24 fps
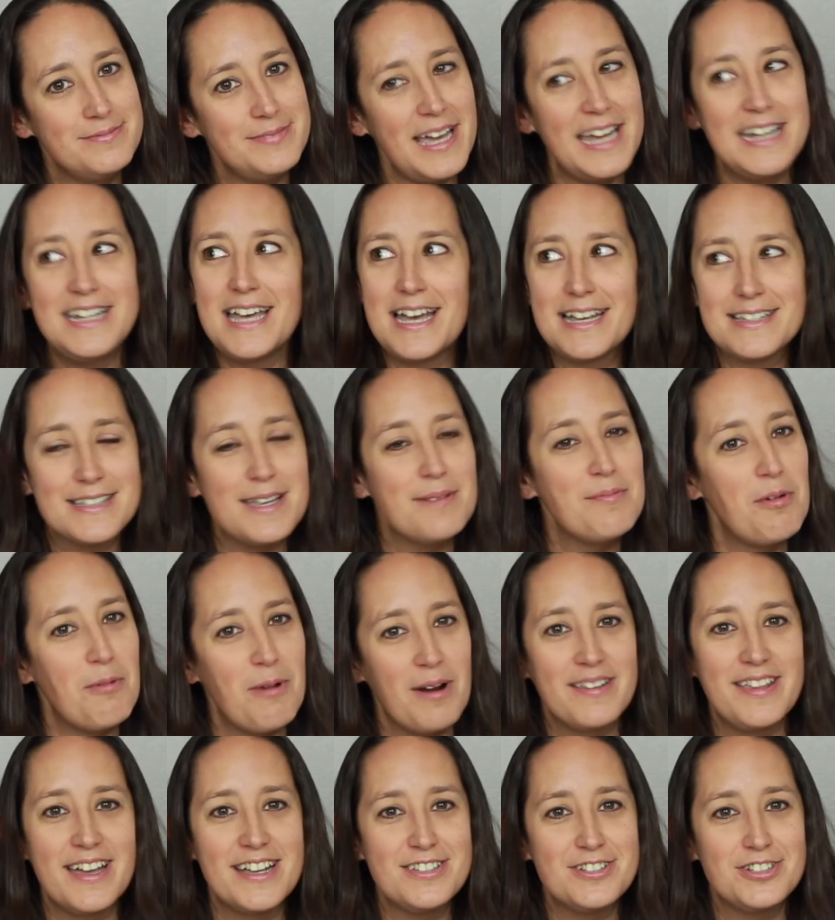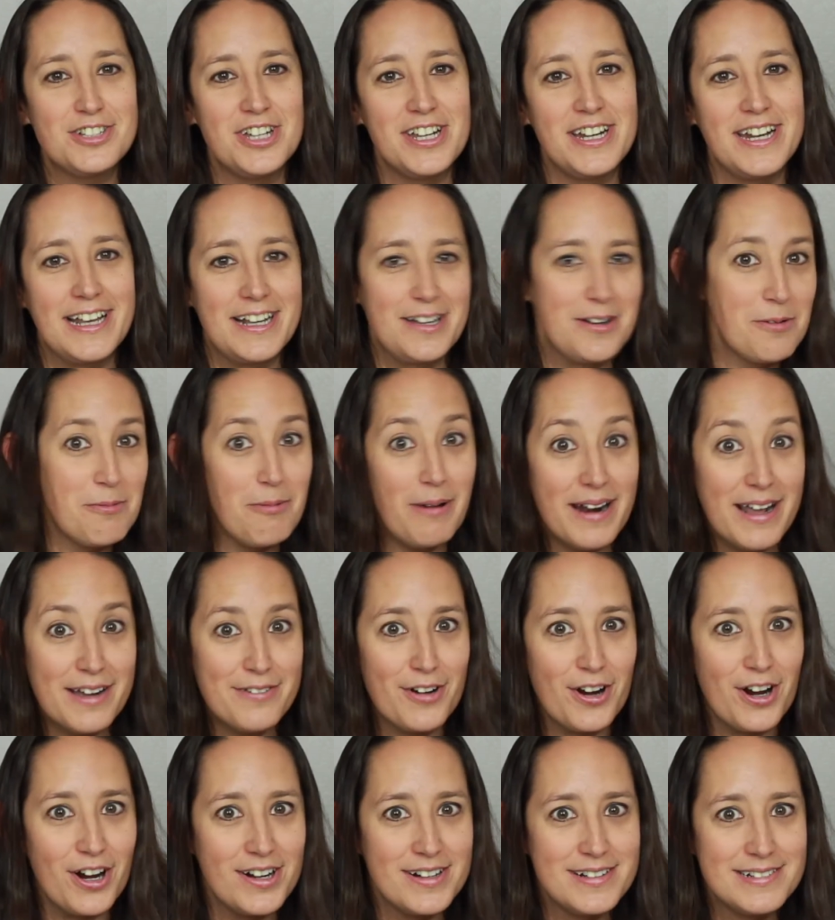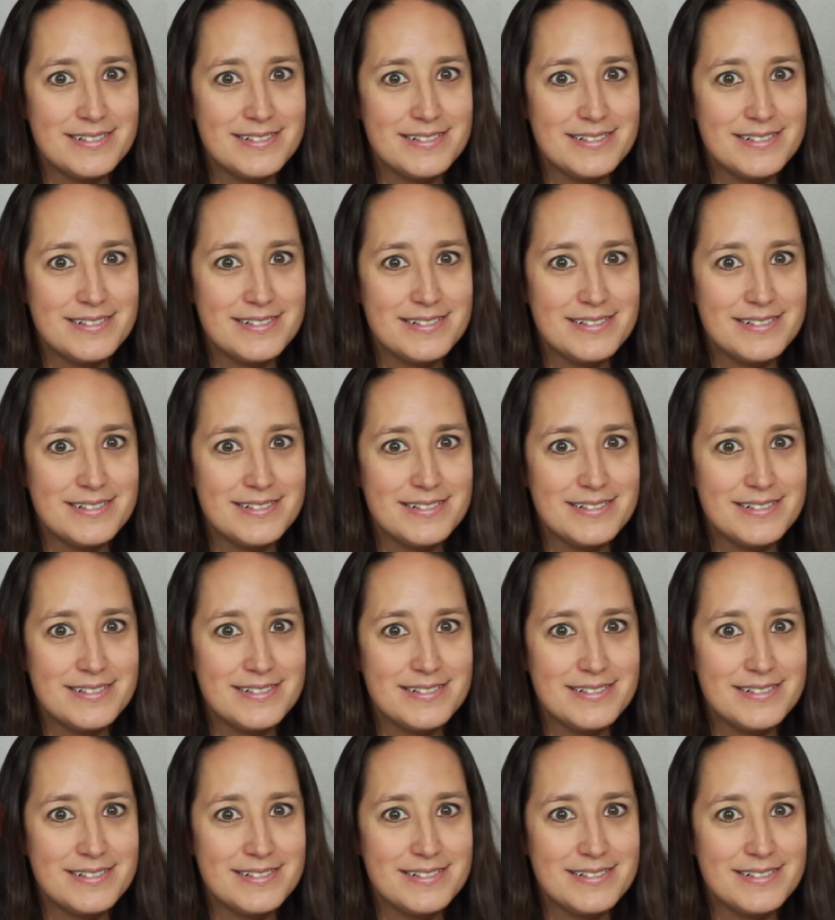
And yes, I'm aware that's cheating. Whatever.